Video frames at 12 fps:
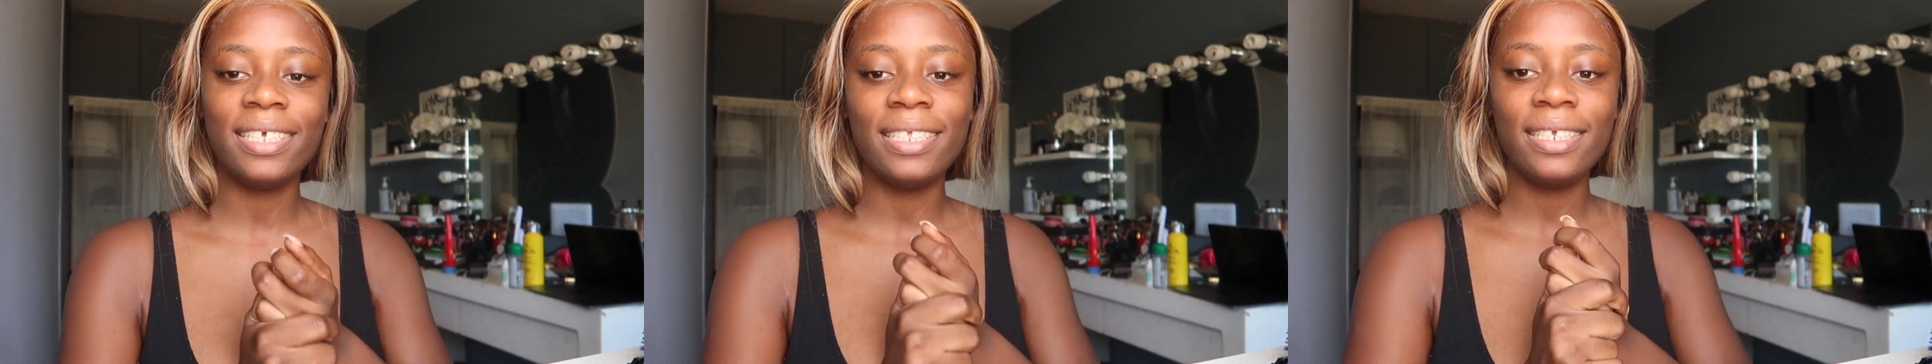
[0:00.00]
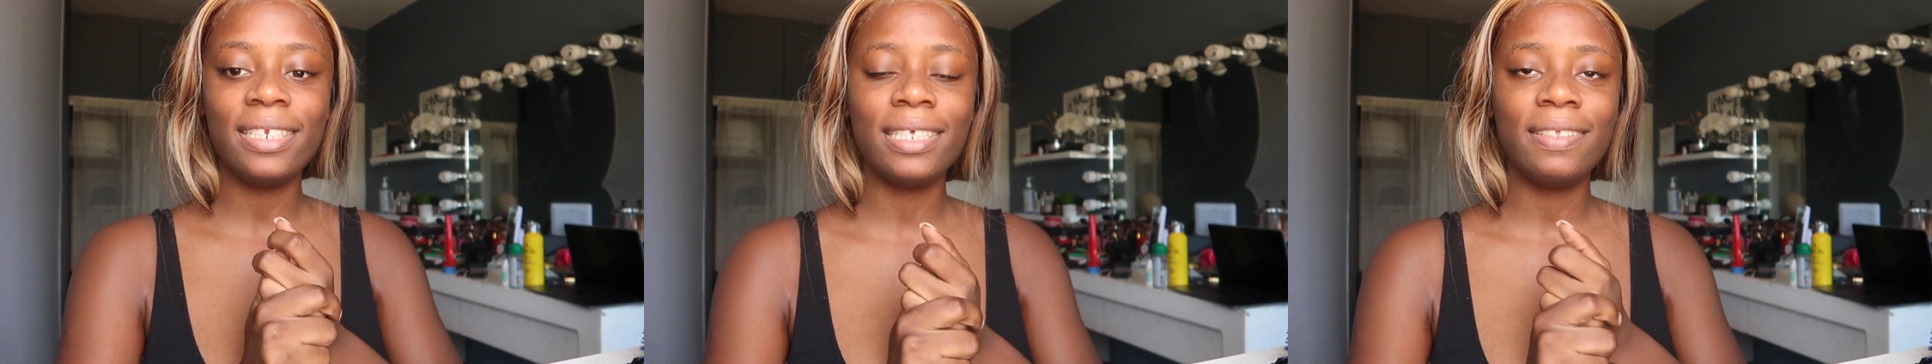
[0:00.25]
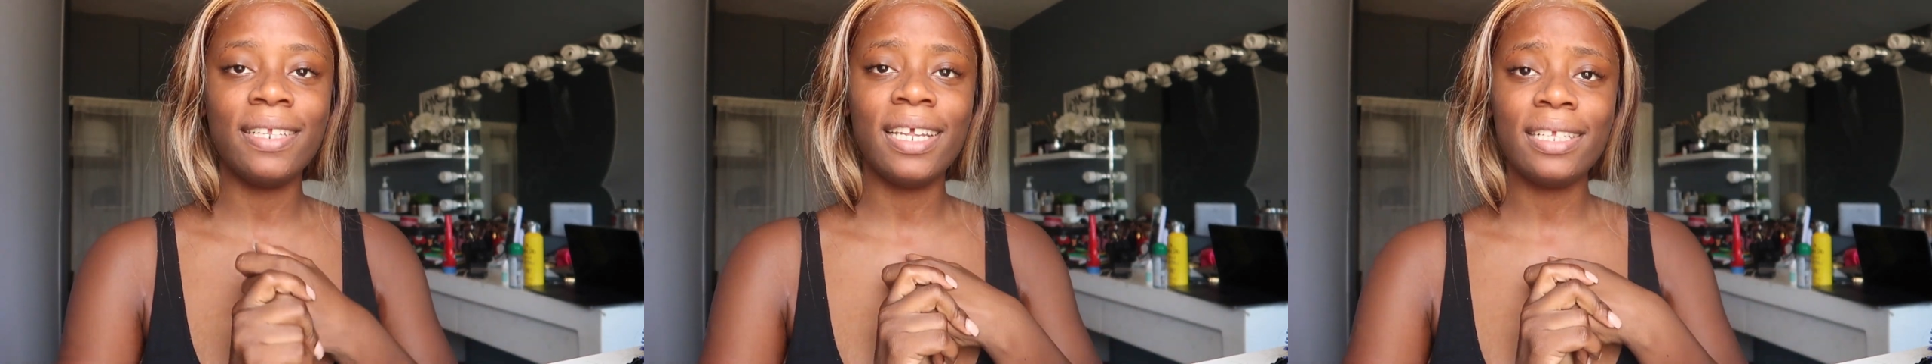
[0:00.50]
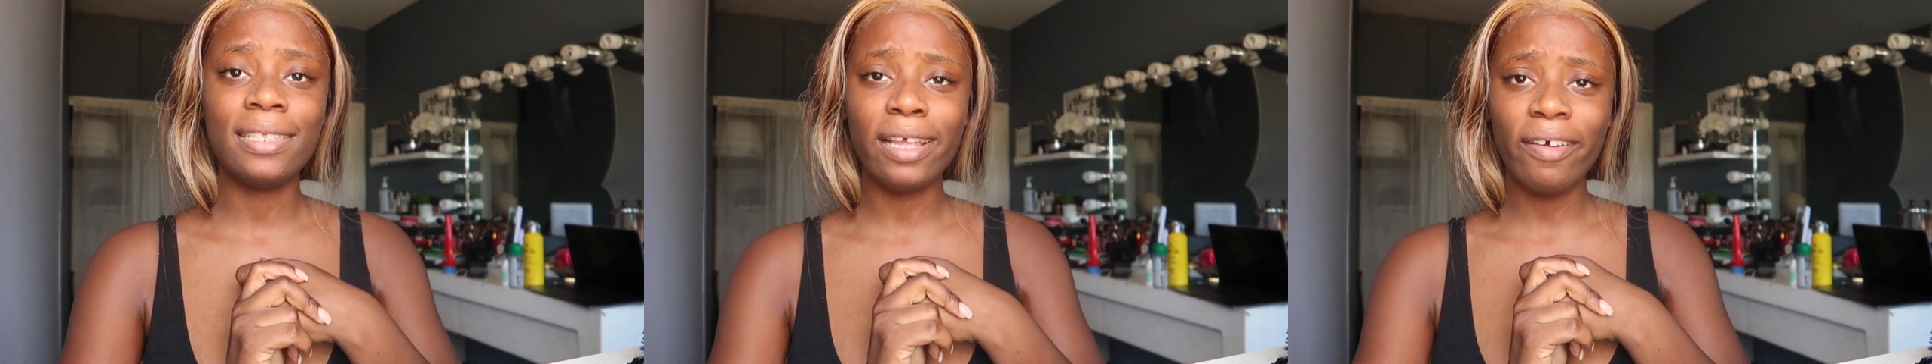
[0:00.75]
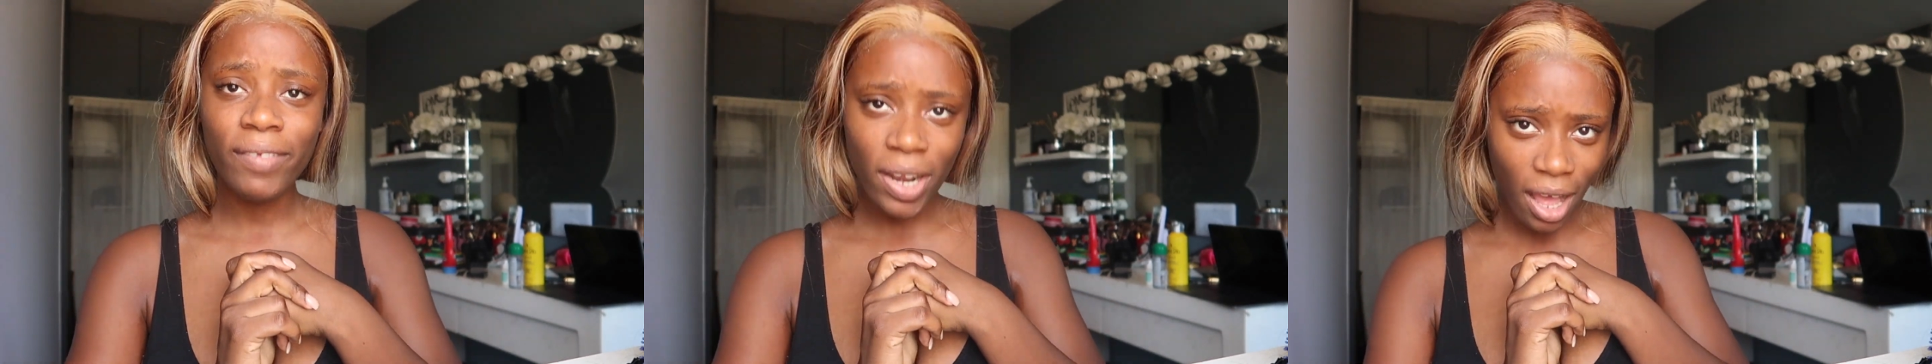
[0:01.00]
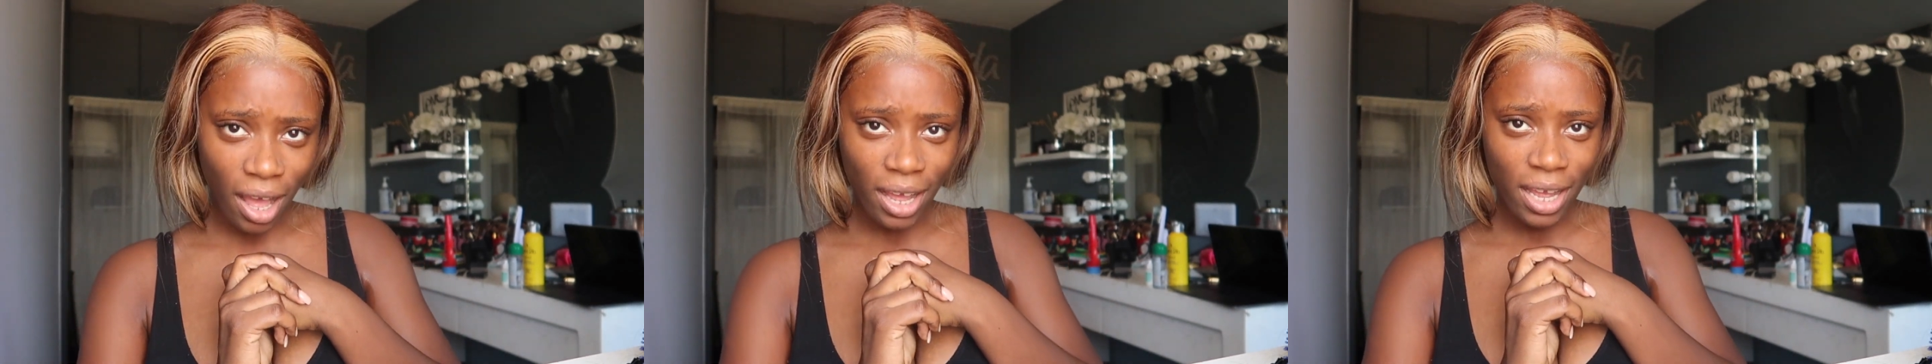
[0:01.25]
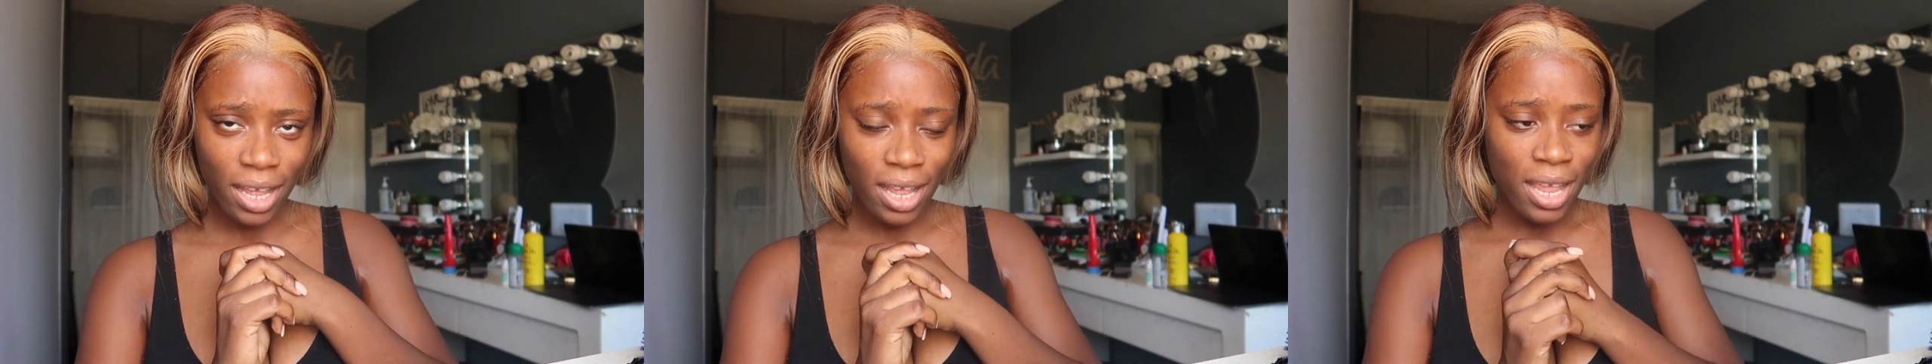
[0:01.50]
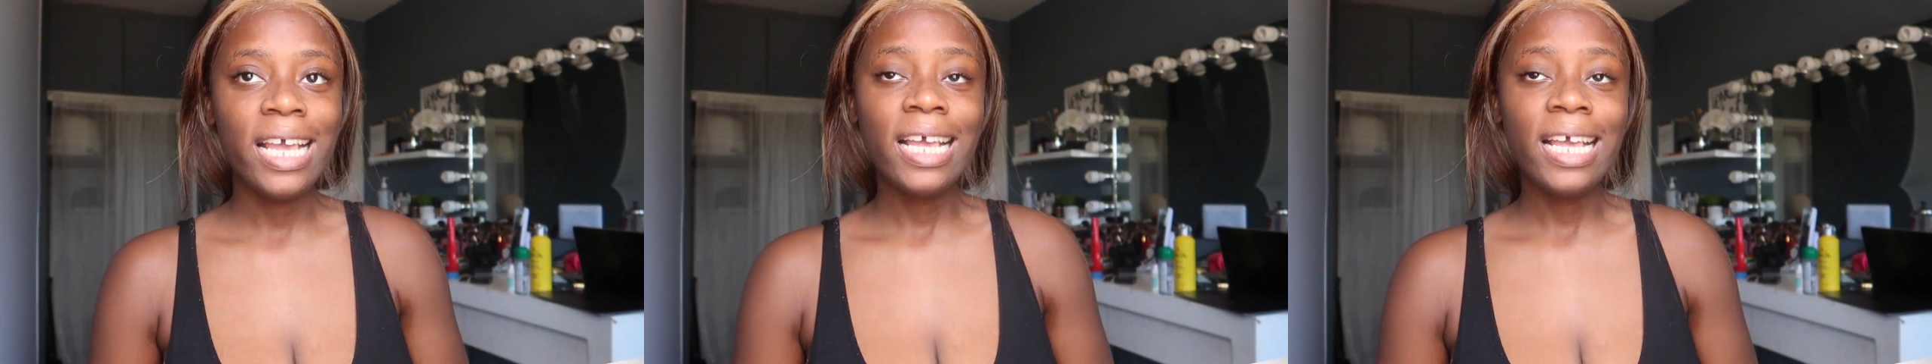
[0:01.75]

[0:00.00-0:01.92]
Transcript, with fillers: in today's video it's a vlog.